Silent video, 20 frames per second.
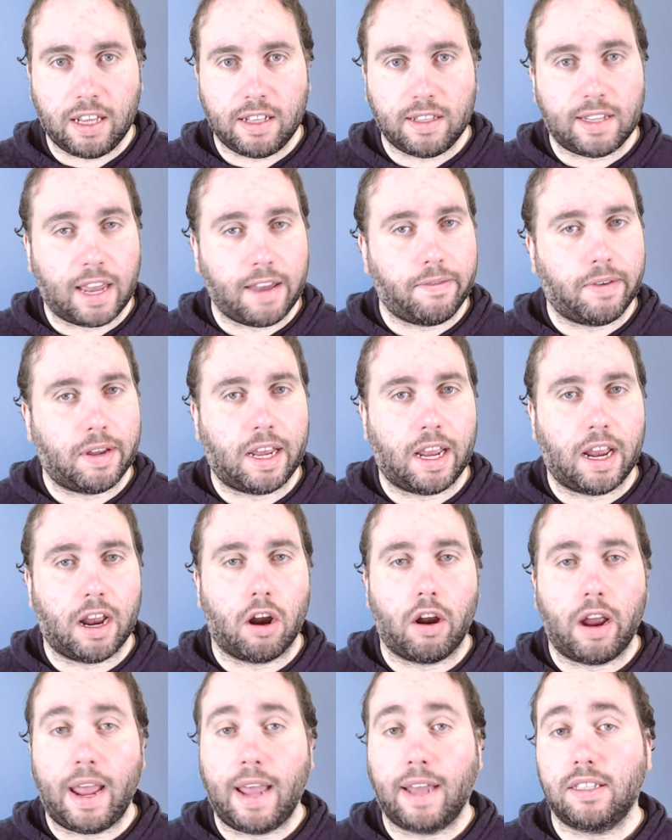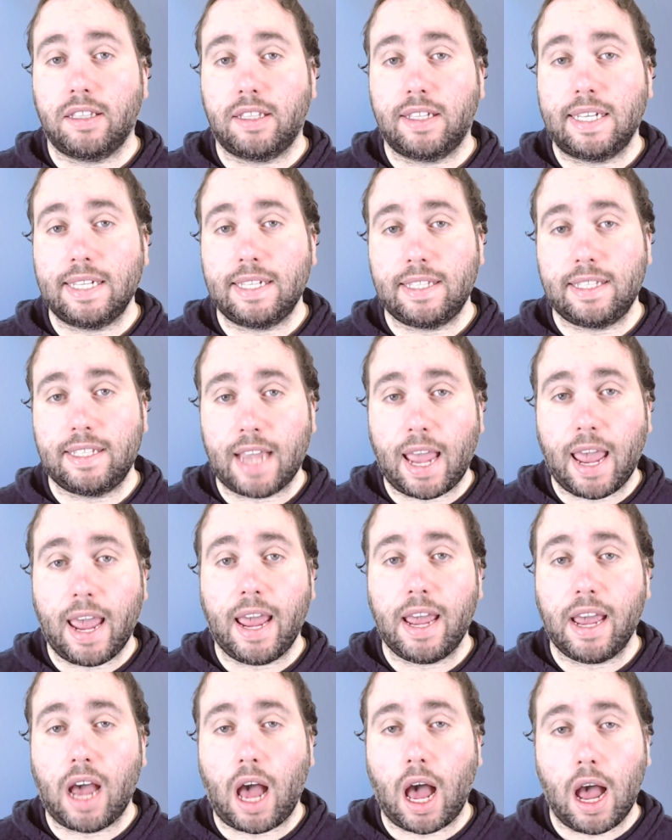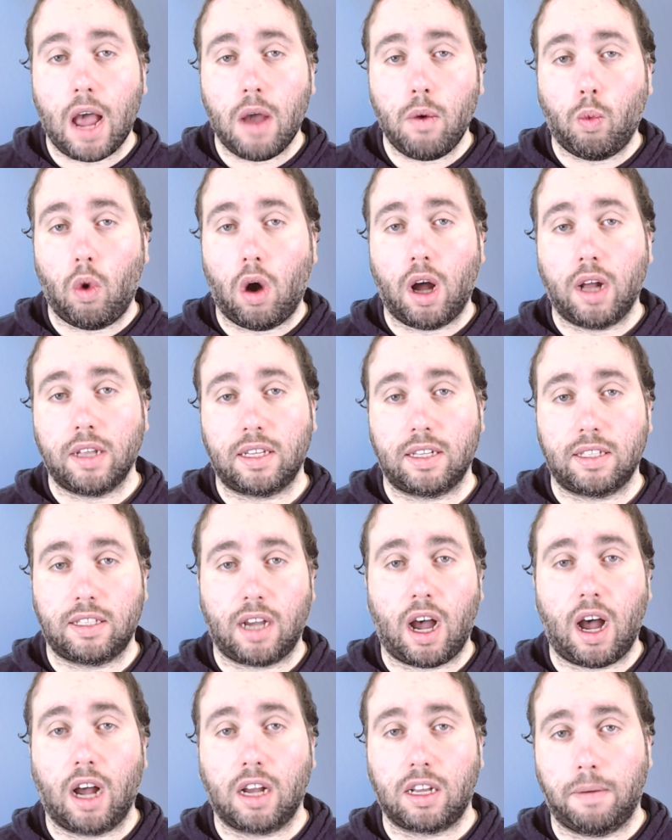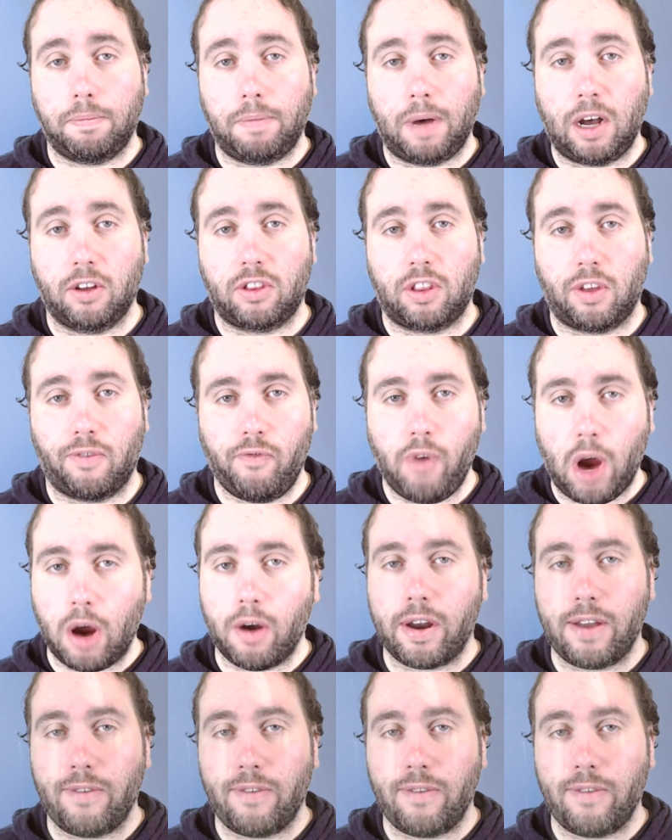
David here, and today I want to talk about the very